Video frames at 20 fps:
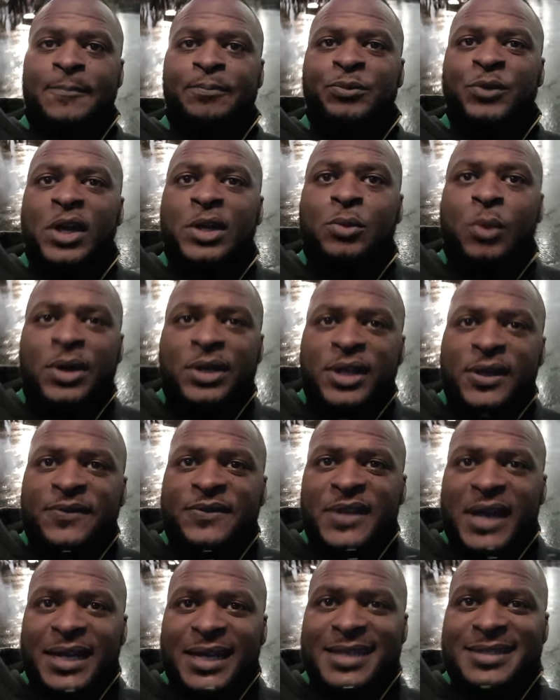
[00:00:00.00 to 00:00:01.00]
And what you've
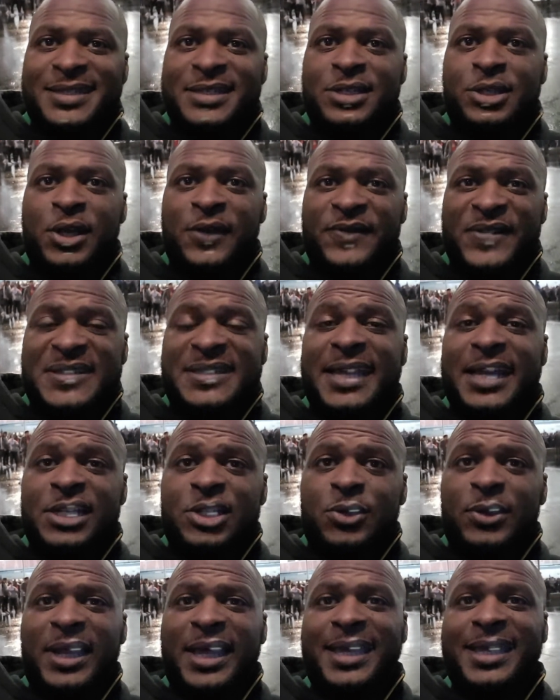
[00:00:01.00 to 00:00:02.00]
done is you've
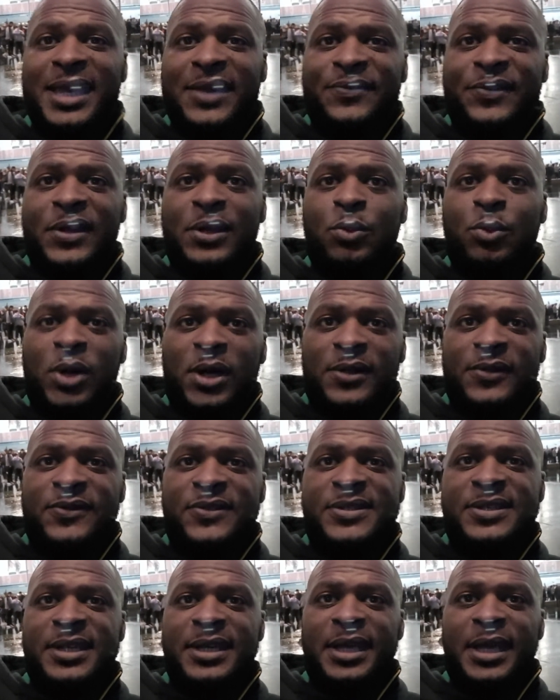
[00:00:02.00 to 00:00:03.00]
essentially given
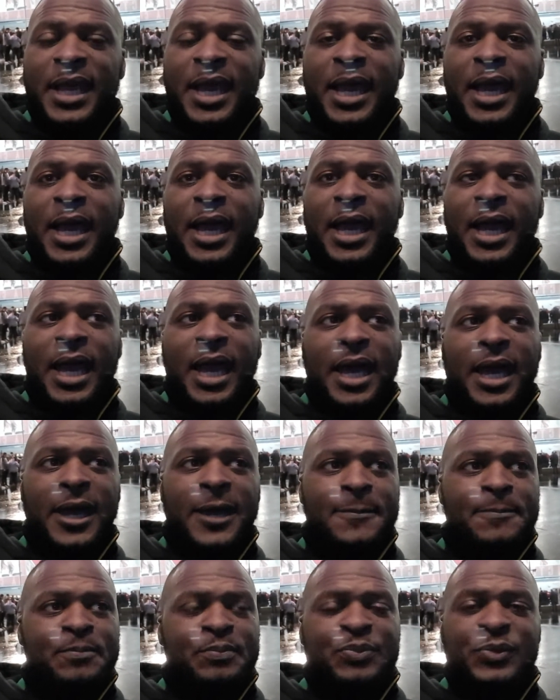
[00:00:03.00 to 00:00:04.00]
Wolves
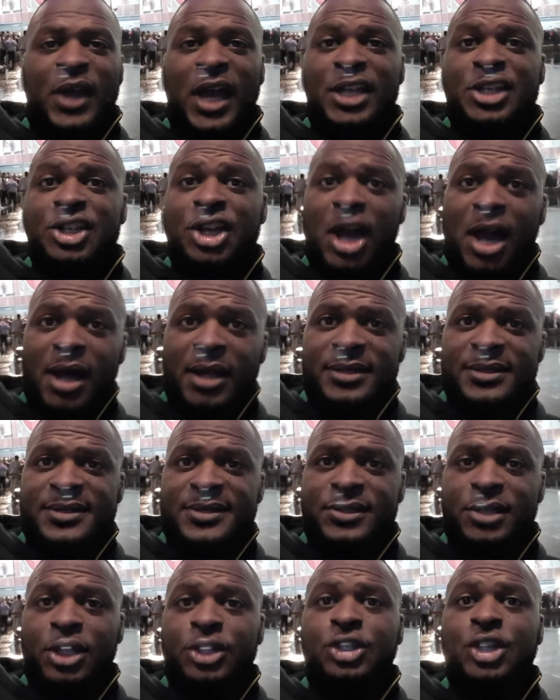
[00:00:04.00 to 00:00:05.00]
a chance
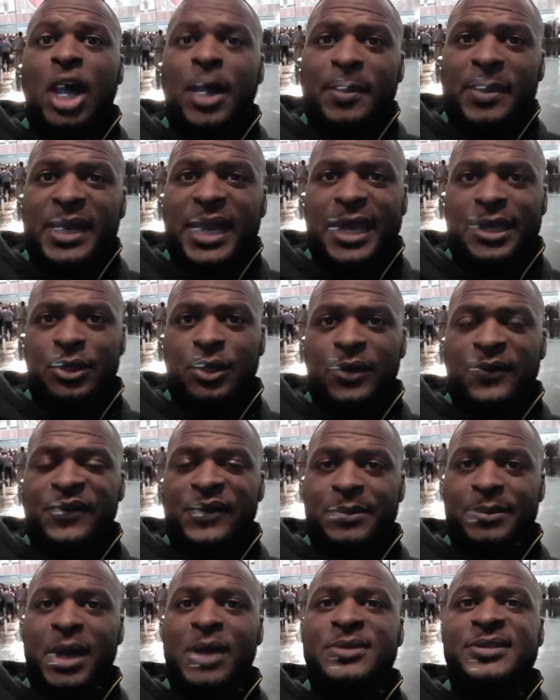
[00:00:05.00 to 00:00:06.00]
to dominate you for
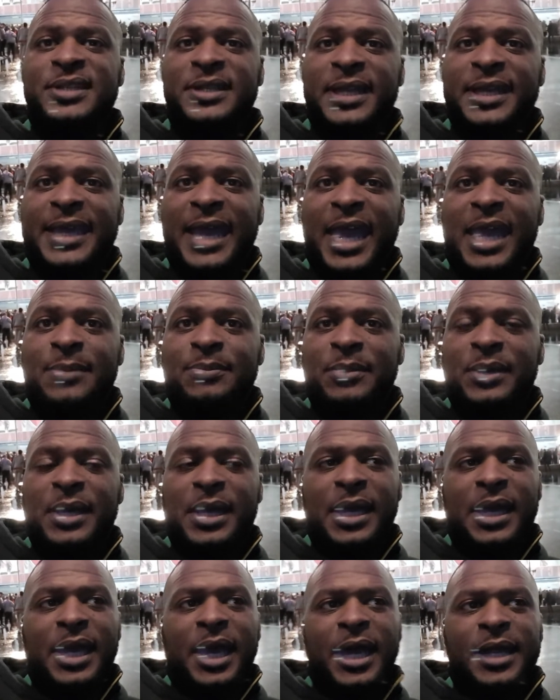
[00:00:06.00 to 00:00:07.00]
most of the game.
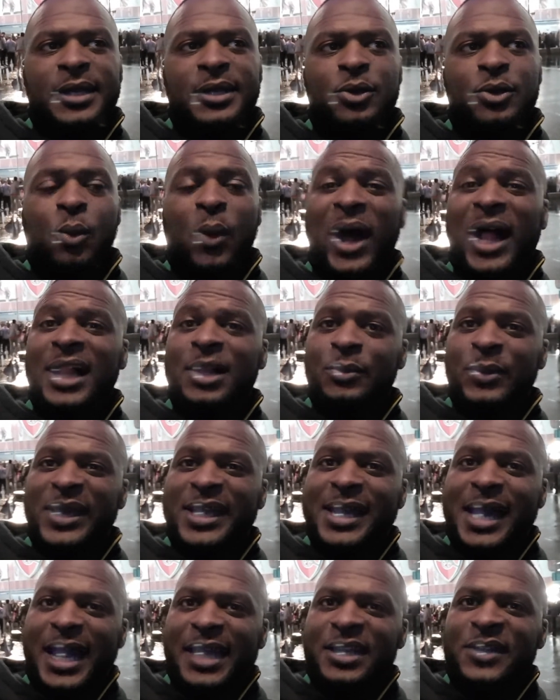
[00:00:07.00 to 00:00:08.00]
And while we
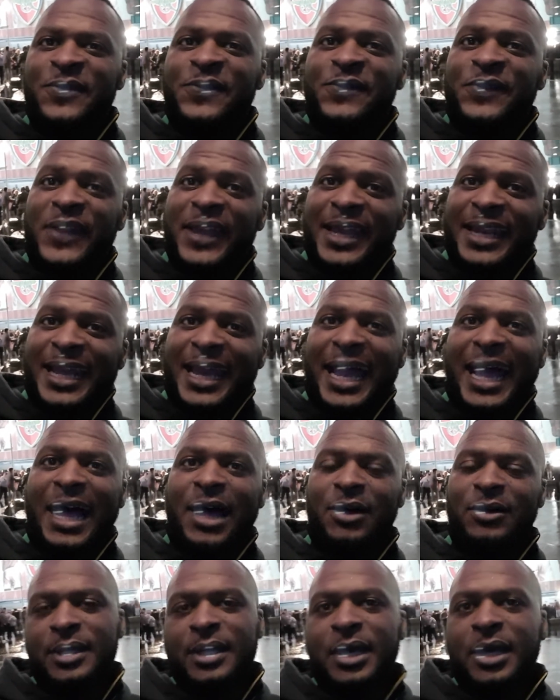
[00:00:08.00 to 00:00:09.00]
kind of figured it
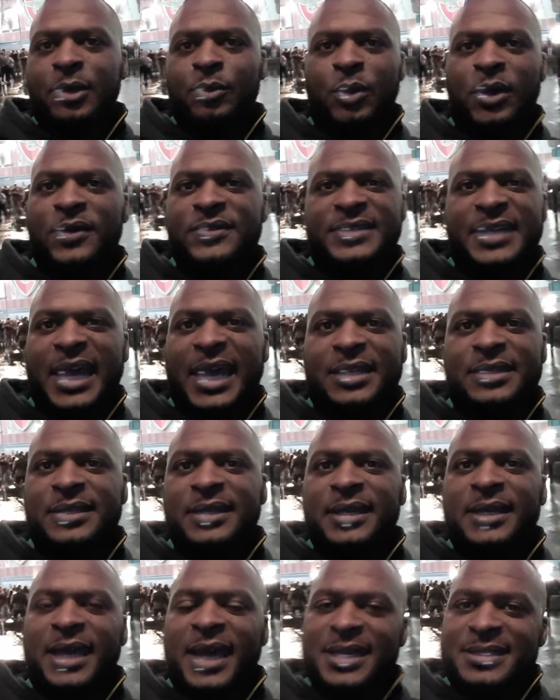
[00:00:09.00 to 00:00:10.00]
out, Wolves had,
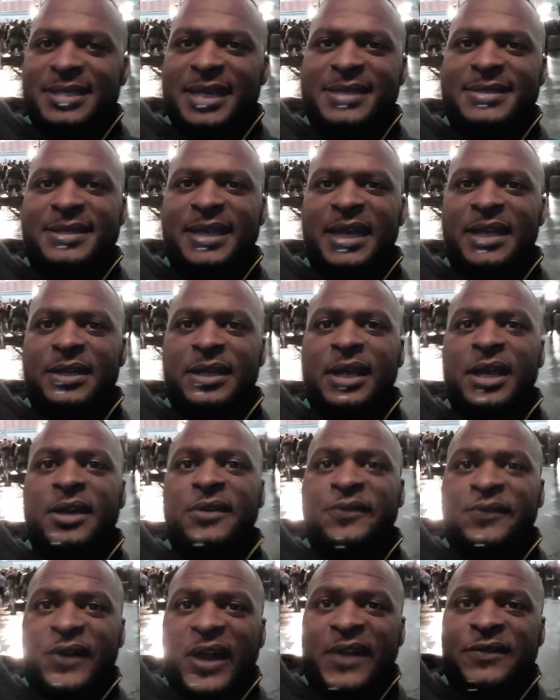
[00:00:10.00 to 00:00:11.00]
as I said,
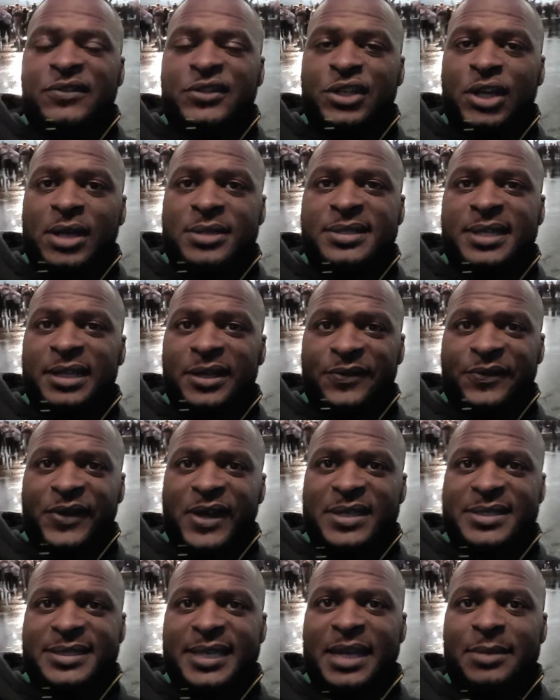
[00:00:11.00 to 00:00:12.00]
5 shots in the
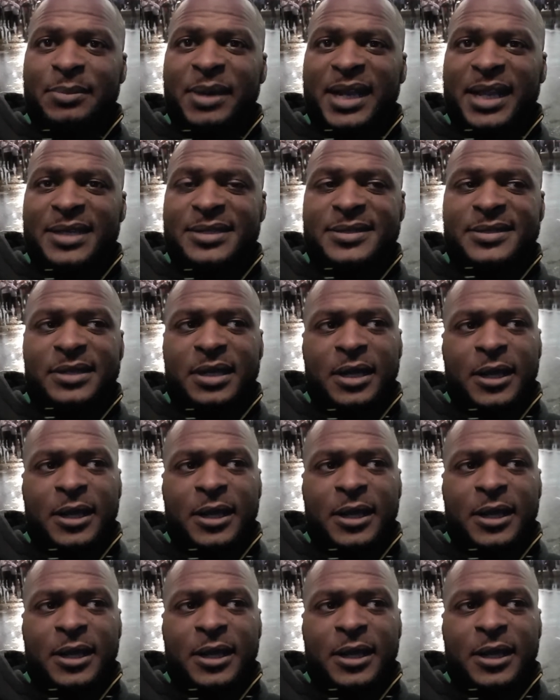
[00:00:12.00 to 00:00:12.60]
first 10 minutes.